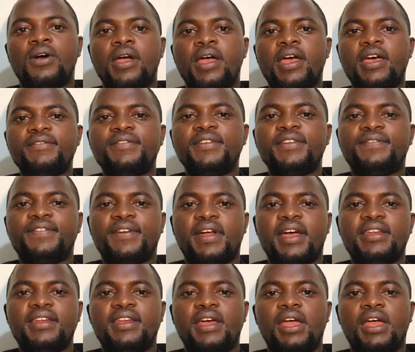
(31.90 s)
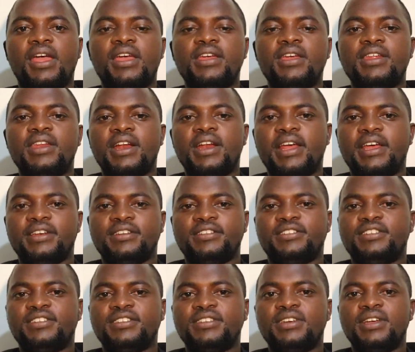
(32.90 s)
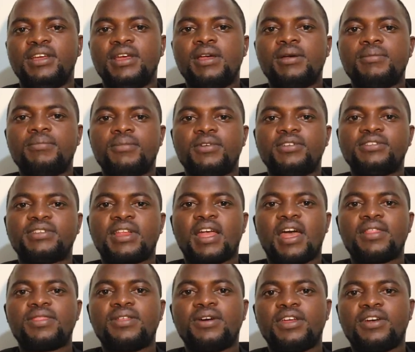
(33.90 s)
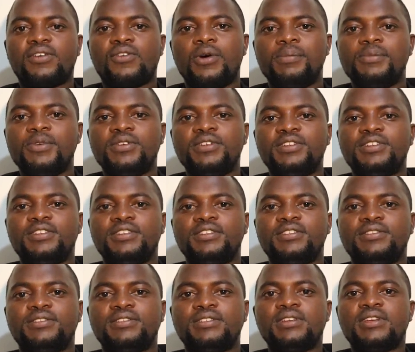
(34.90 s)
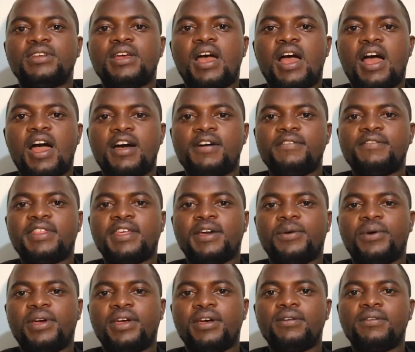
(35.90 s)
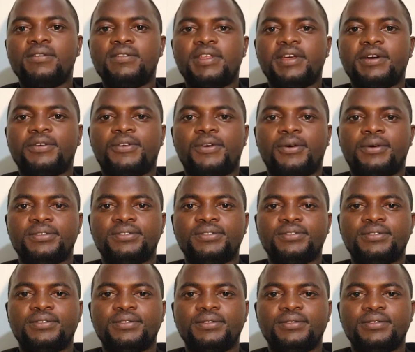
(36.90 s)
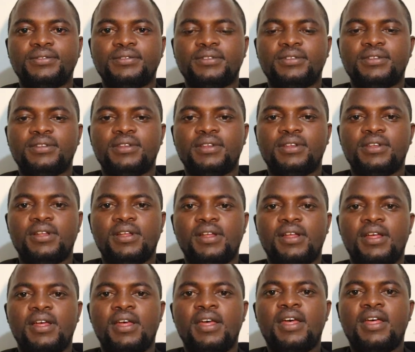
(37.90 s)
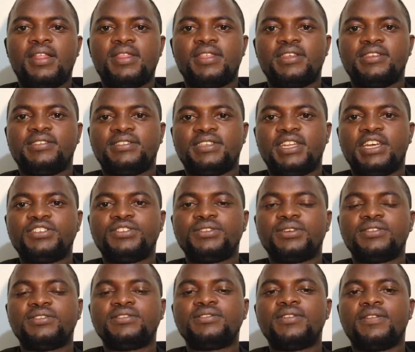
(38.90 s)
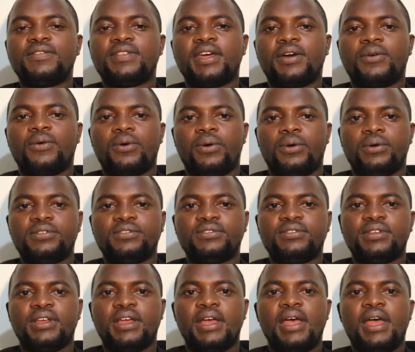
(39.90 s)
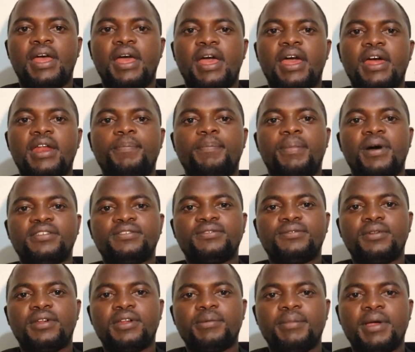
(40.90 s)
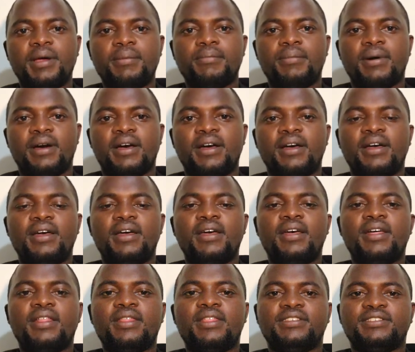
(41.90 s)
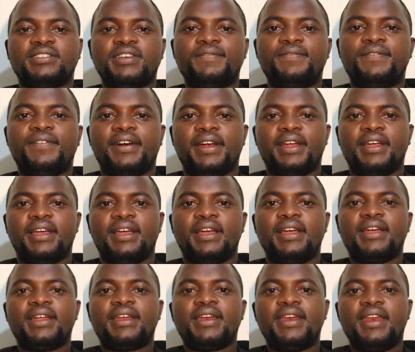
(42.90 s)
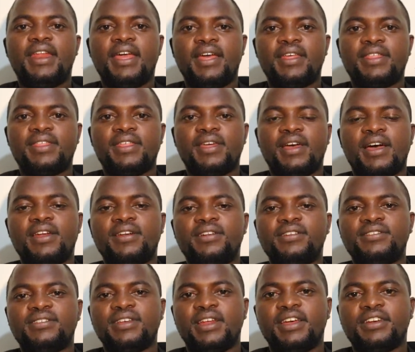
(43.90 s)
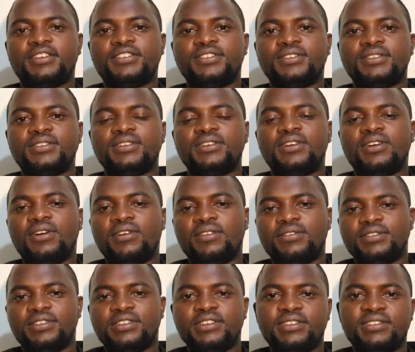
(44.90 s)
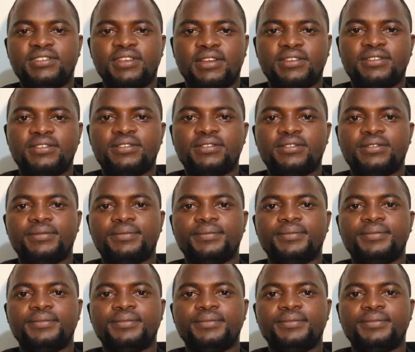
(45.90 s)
Every Friday in Lent, most Catholic communities have the way of the cross. The stations of the cross help us to remember the suffering, death, and resurrection of Jesus.